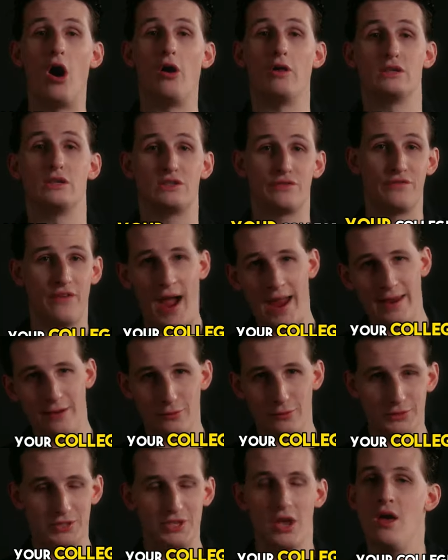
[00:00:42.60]
college
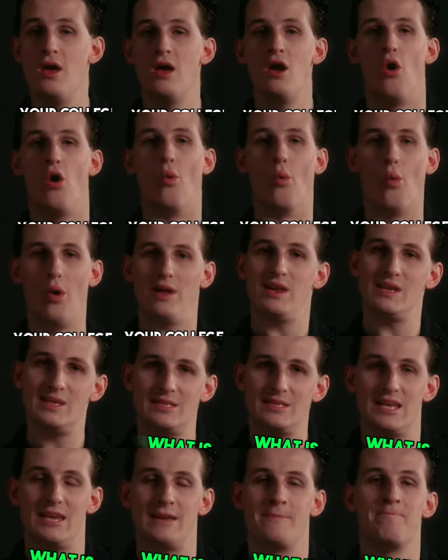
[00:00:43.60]
finals? What
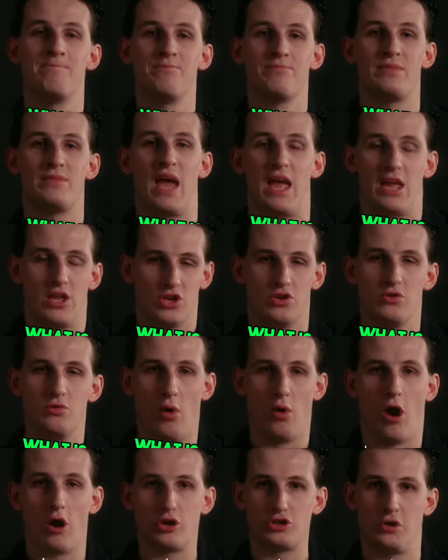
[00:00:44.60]
is it that you
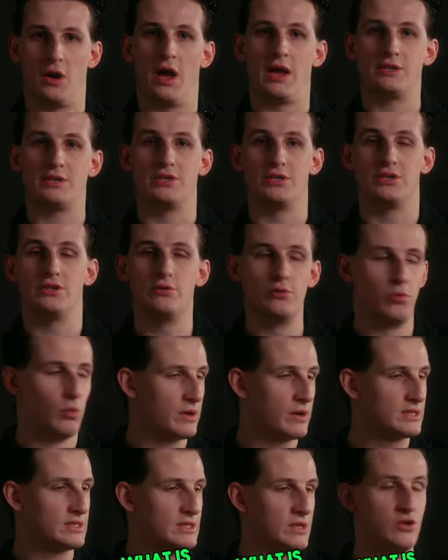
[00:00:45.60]
are trying to do?
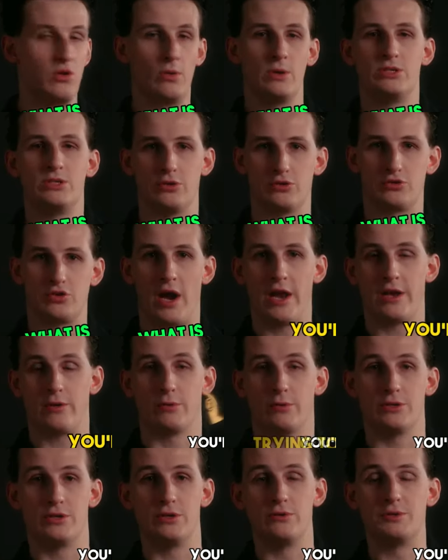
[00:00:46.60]
What is the noise that you're trying
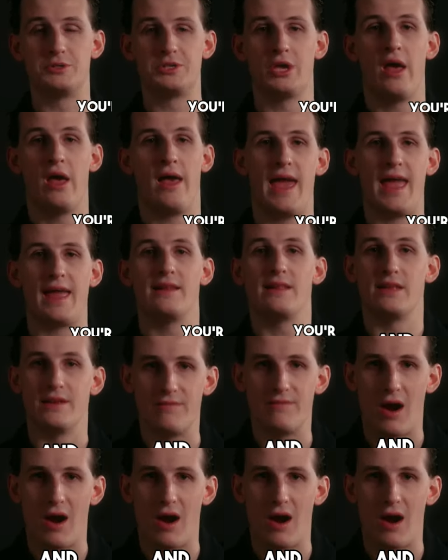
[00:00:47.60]
to reduce and